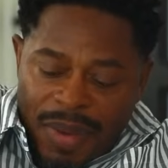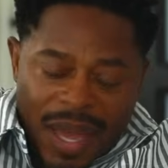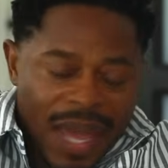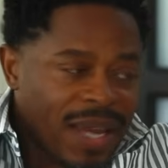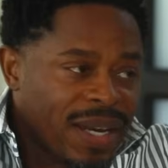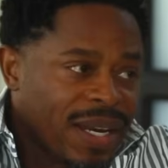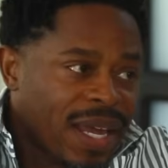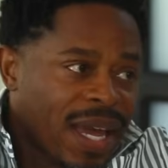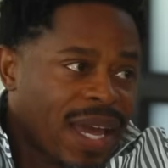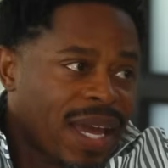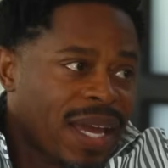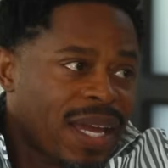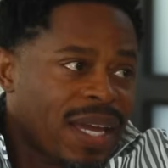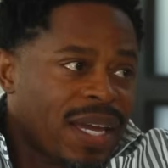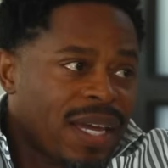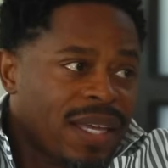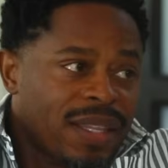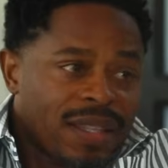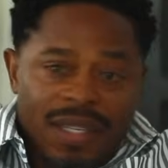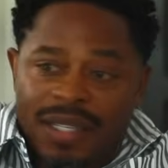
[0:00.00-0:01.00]
Band-Aid,
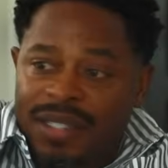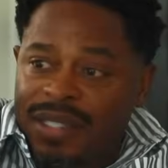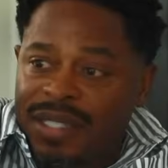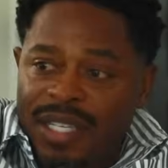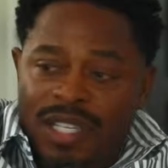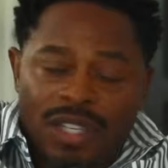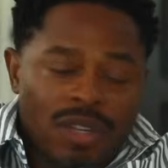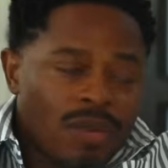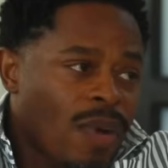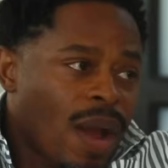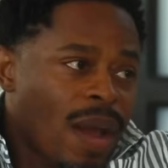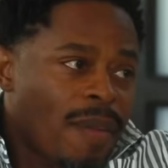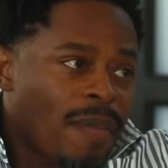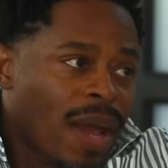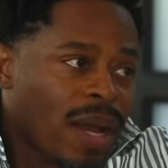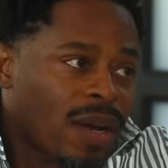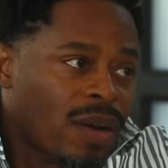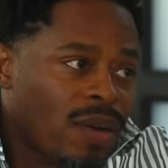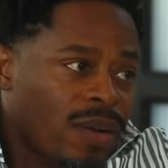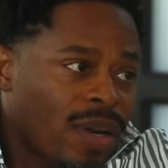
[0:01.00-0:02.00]
and then send you right
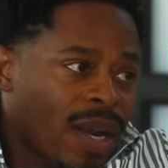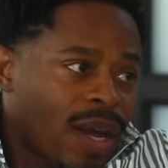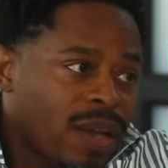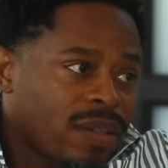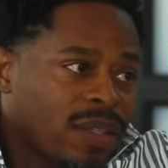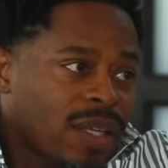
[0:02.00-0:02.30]
back on out